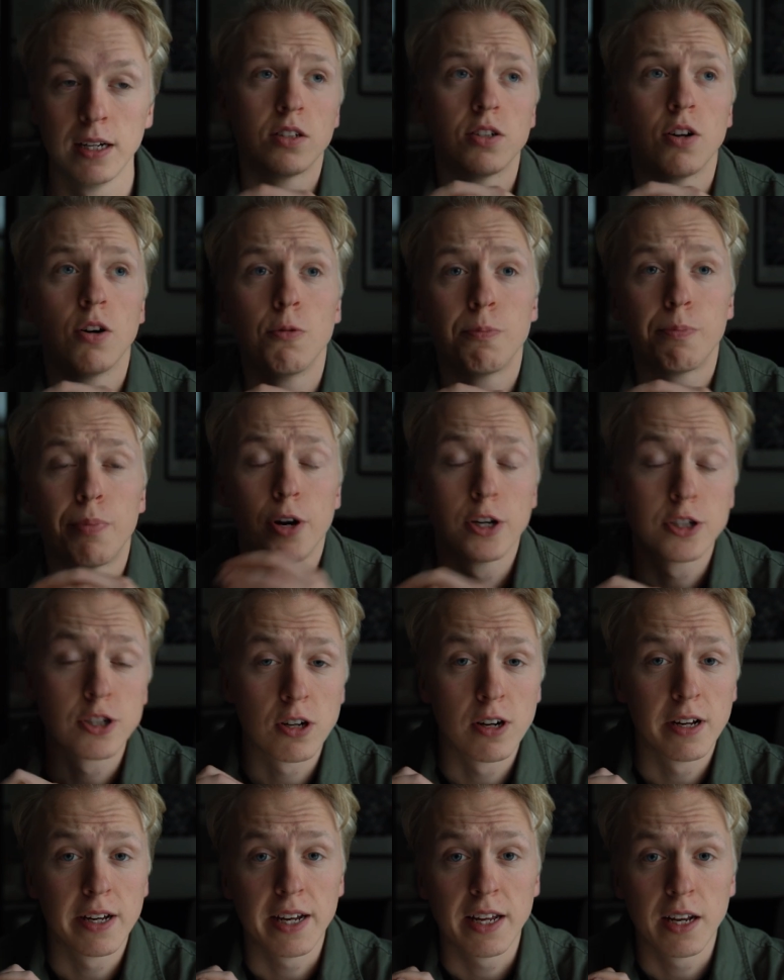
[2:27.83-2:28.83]
So
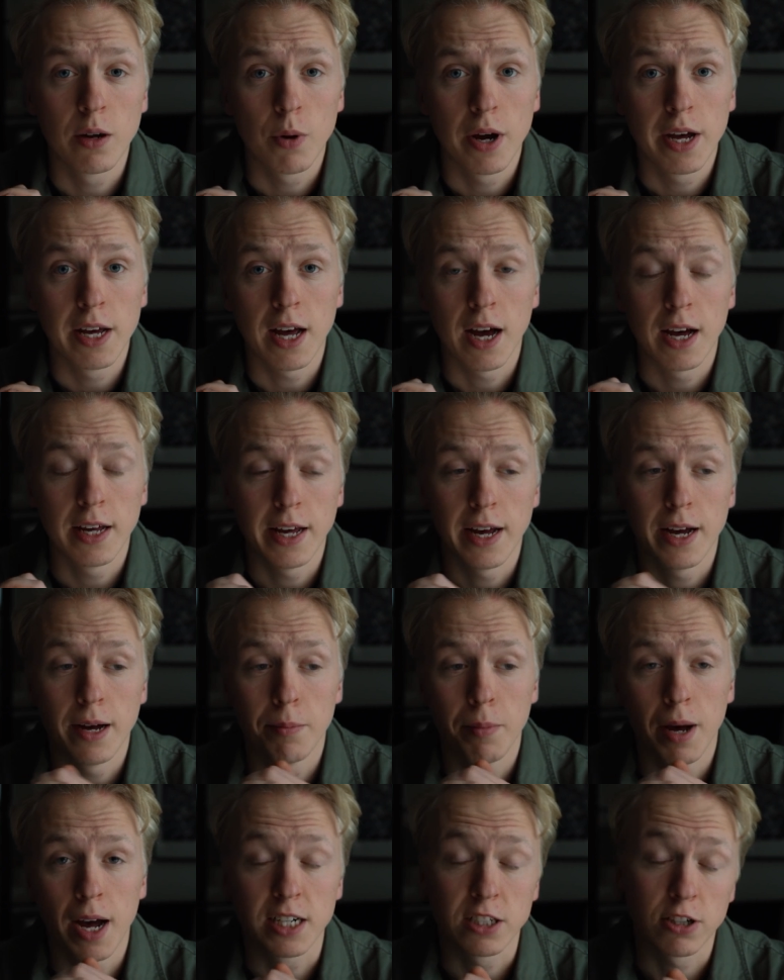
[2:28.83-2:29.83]
personally, in a way, I
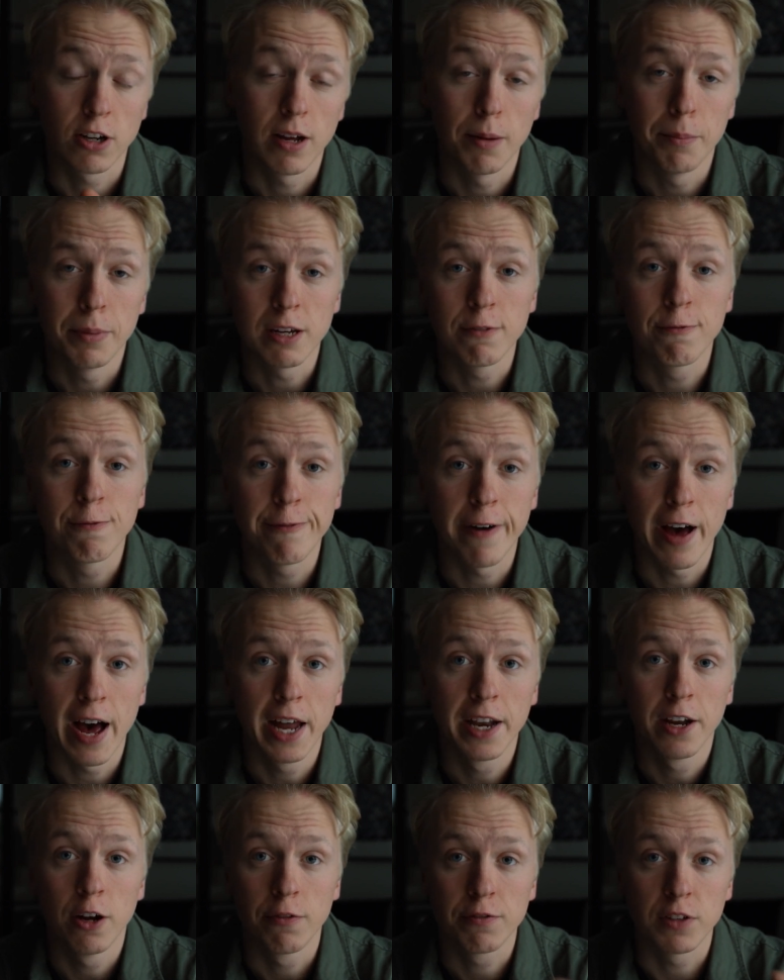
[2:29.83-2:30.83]
am actually a big
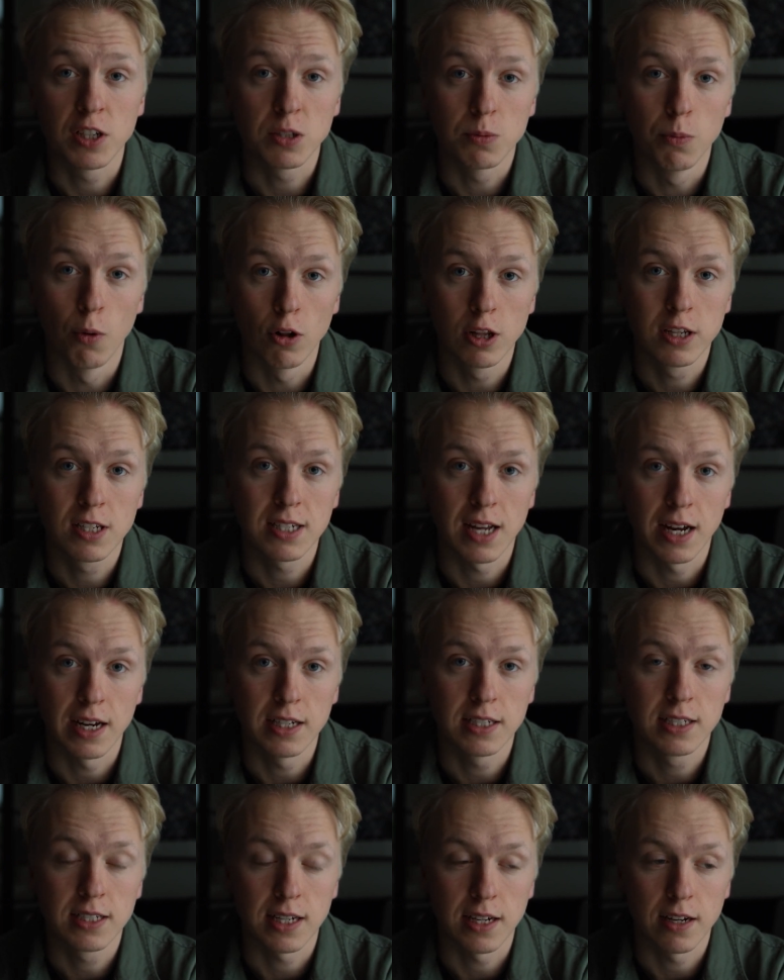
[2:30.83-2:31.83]
fan of the small
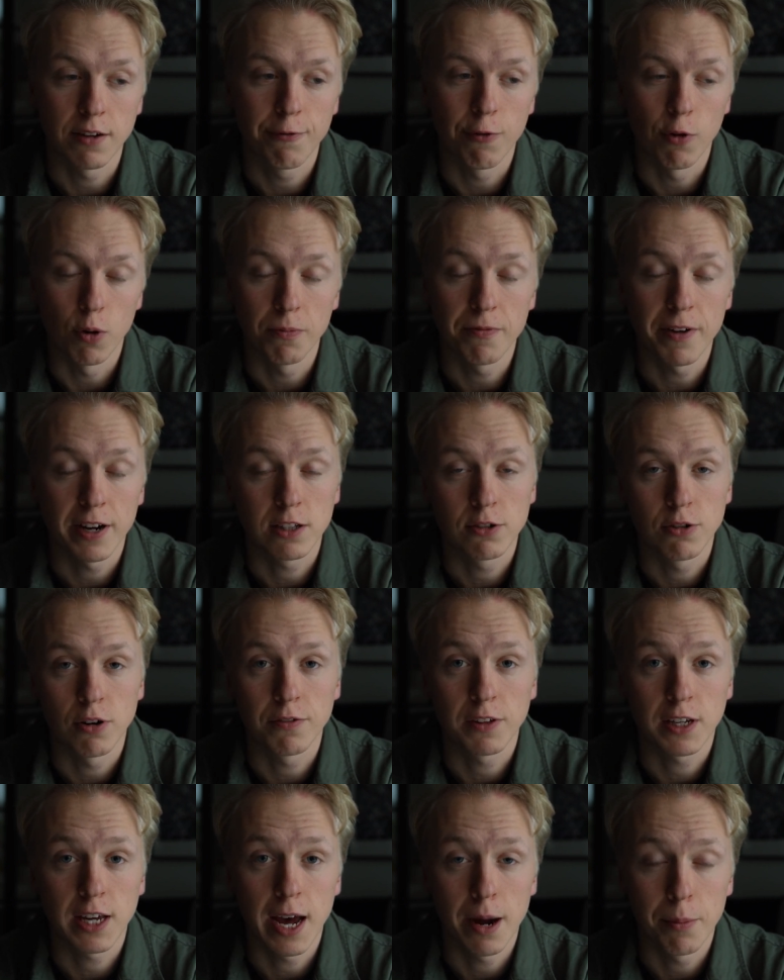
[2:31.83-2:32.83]
size and the form factor of
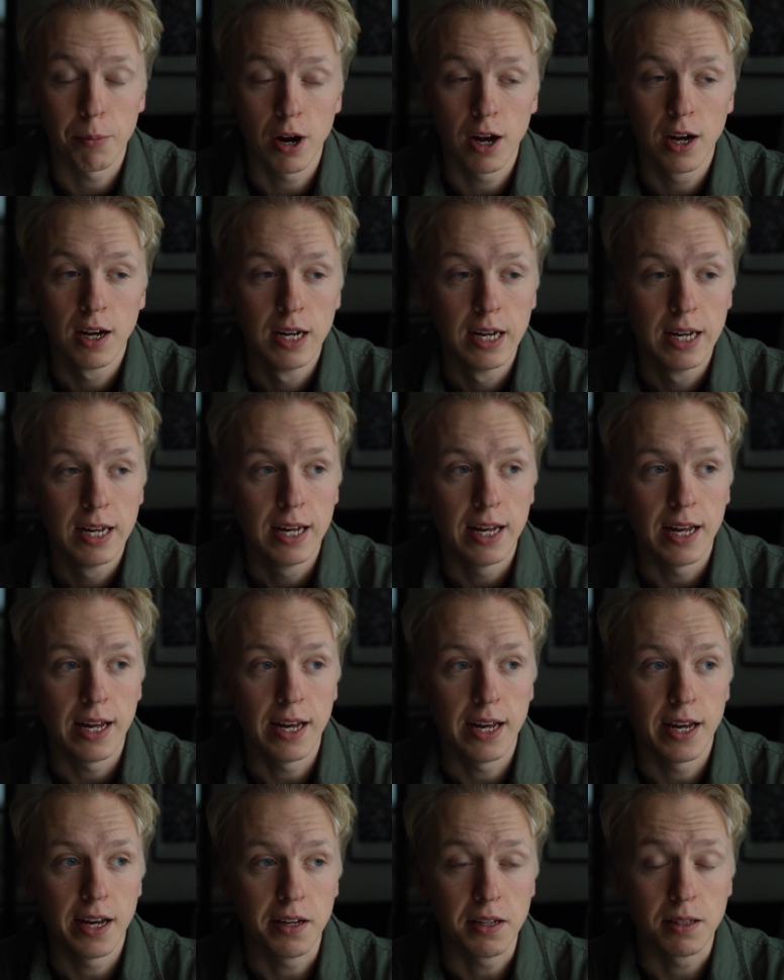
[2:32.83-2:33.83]
the camera.
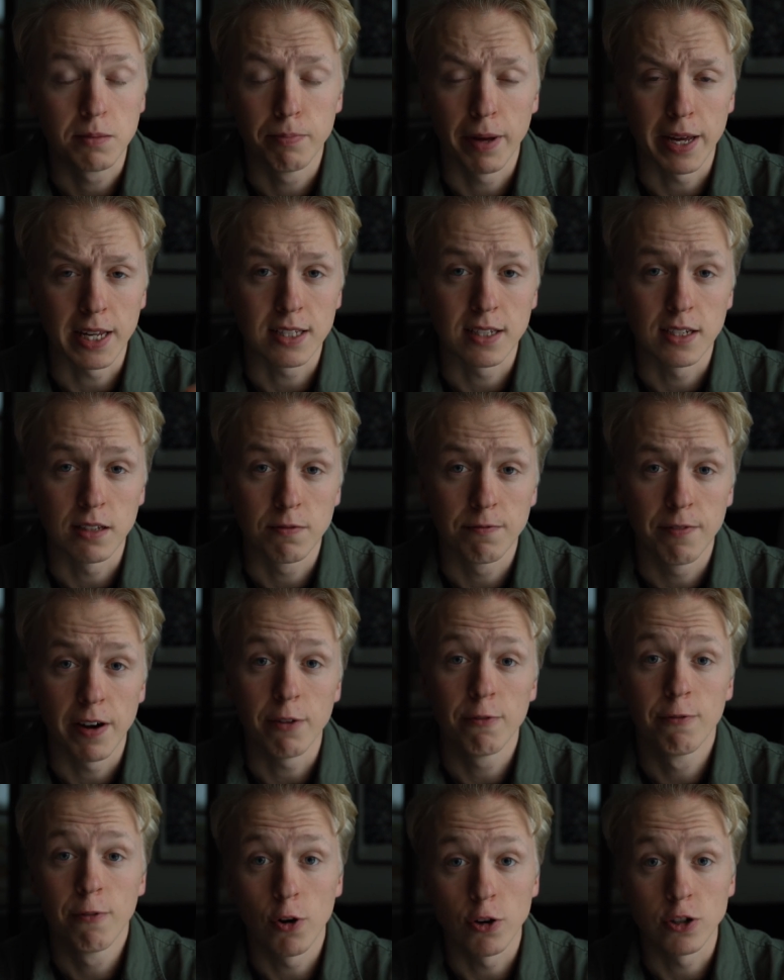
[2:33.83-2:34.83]
It makes it
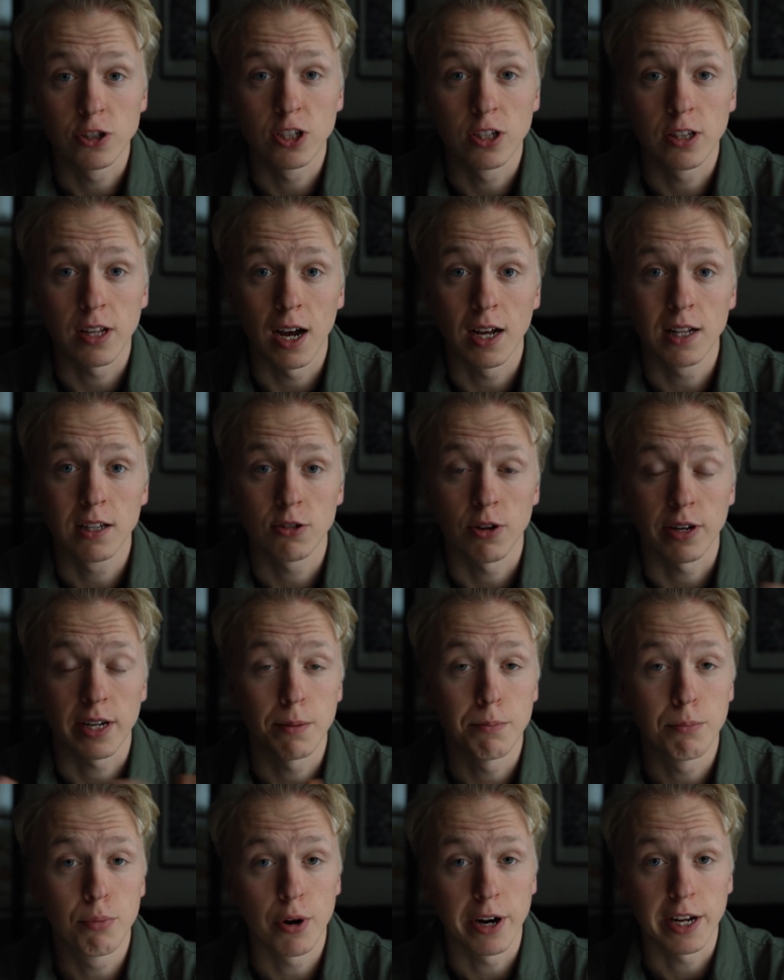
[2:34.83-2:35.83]
very versatile, so I
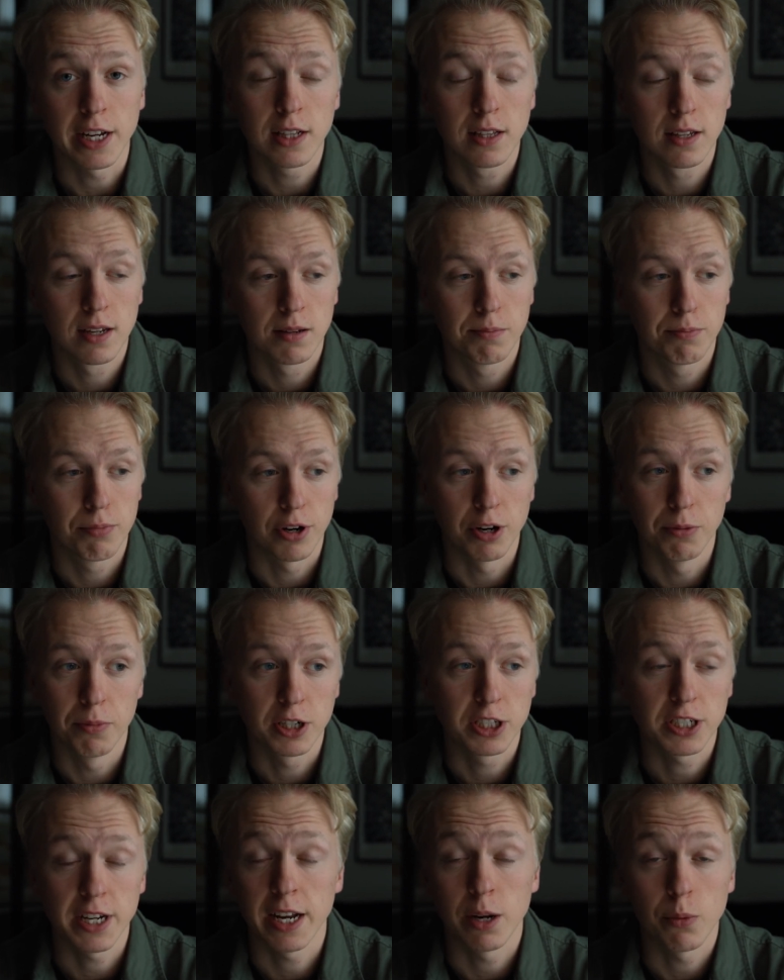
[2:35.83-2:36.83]
can bring it pretty
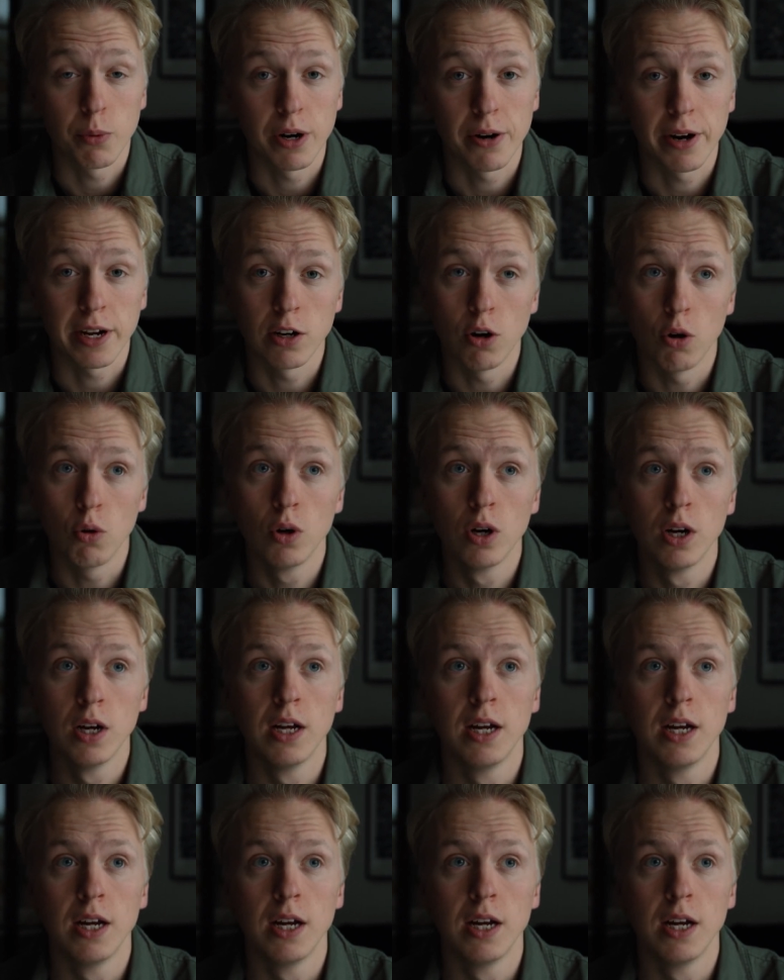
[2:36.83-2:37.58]
much anywhere I go.